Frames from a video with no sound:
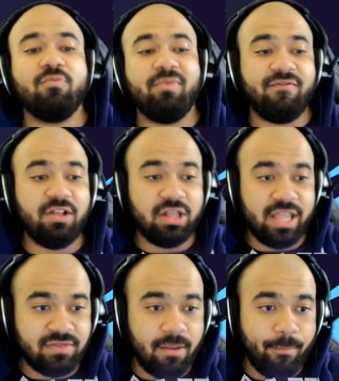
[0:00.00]
but if it
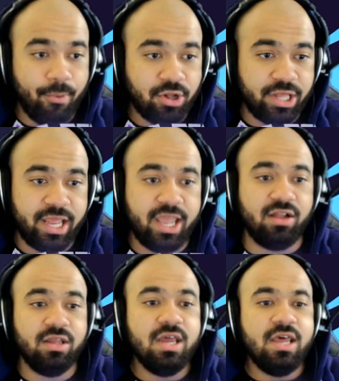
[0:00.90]
lives in Brooklet
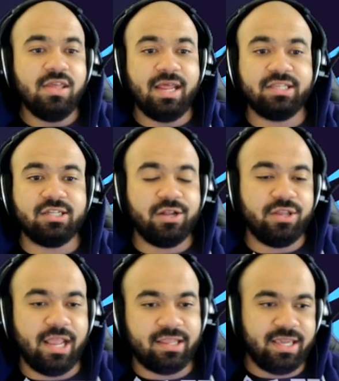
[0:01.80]
Hill, then that's clearly
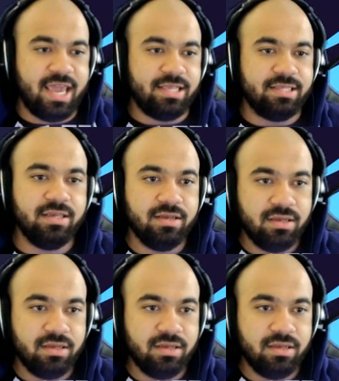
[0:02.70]
not the case.